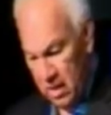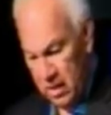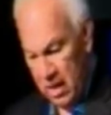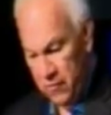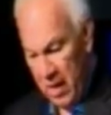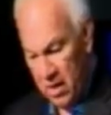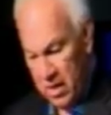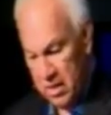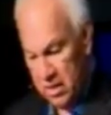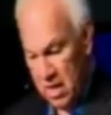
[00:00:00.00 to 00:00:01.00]
Then he fell on
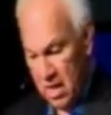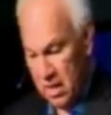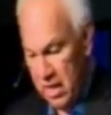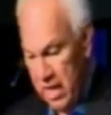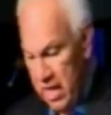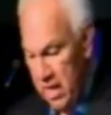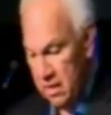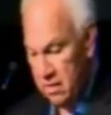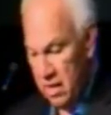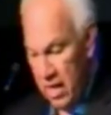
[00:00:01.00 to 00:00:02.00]
his
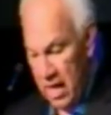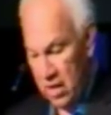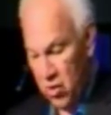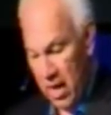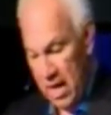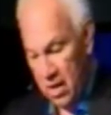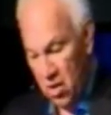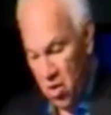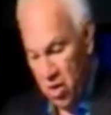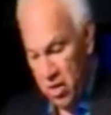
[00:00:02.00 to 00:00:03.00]
knees and cried out,
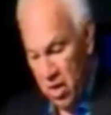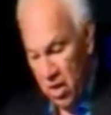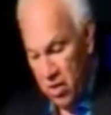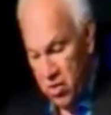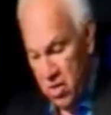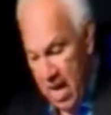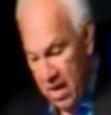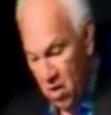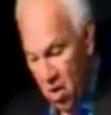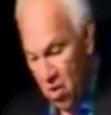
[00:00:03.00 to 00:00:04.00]
"Lord, do not
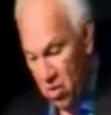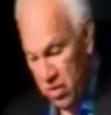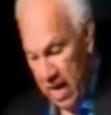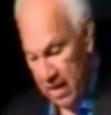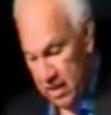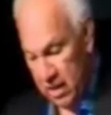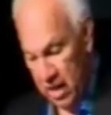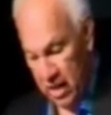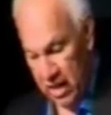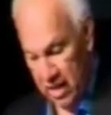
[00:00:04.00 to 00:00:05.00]
hold that sin
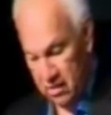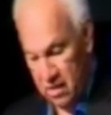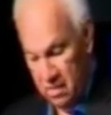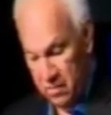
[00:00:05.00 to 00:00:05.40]
against them."